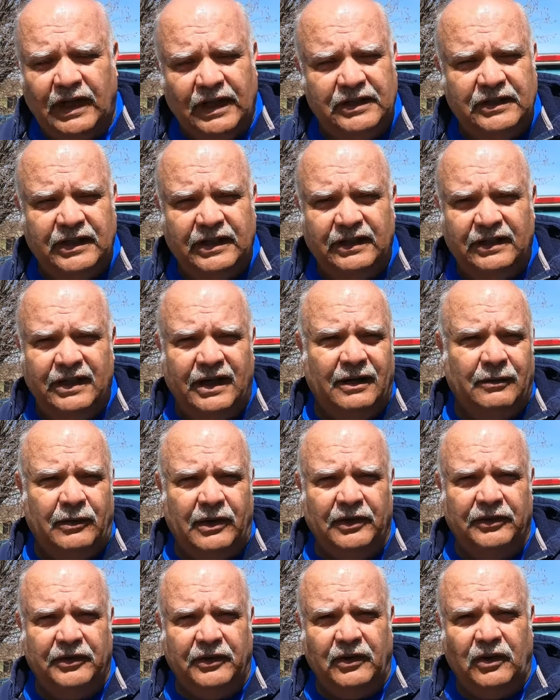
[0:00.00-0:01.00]
I did not
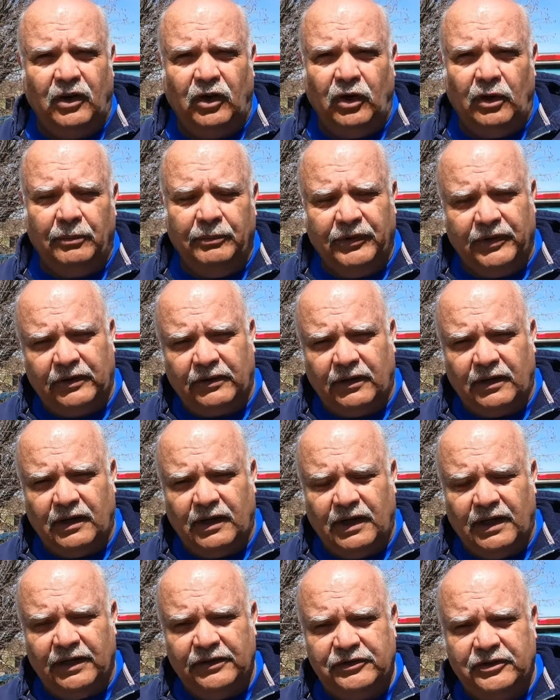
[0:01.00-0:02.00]
want the home, the
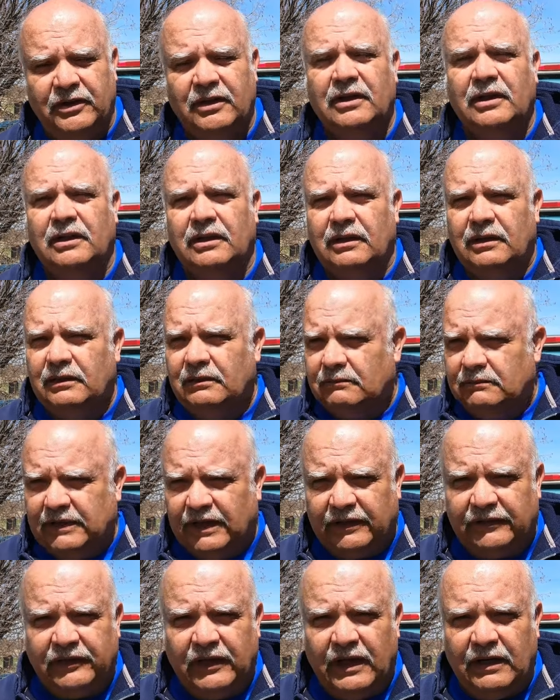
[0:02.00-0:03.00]
garage,
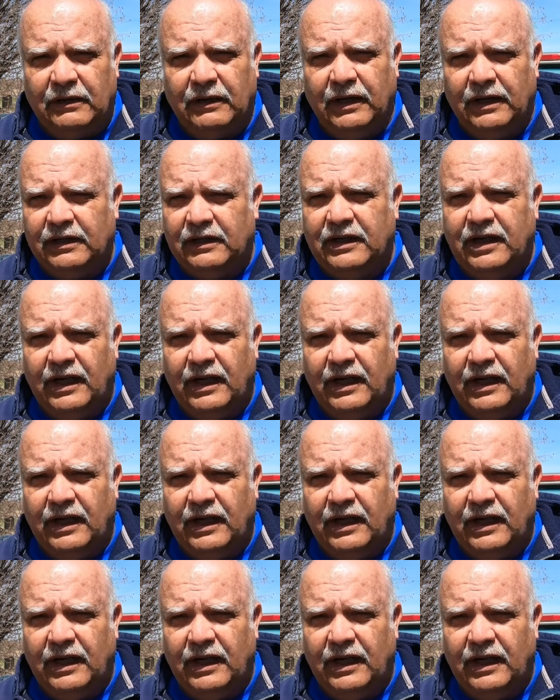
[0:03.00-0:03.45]
etc.